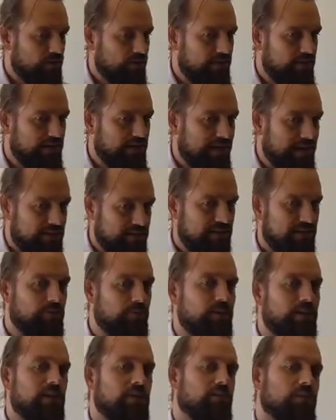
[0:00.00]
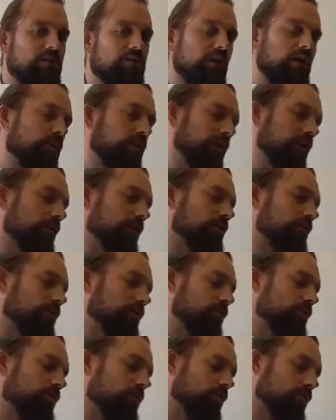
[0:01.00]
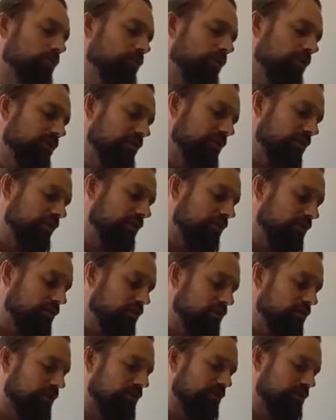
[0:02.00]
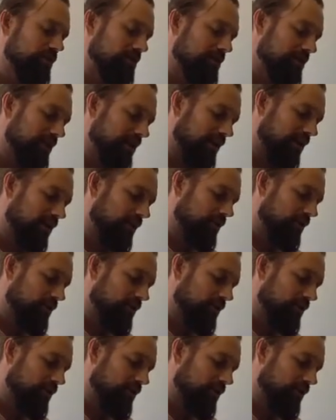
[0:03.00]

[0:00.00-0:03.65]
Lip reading: the last thing we did was say, okay, one thing you enjoyed from today,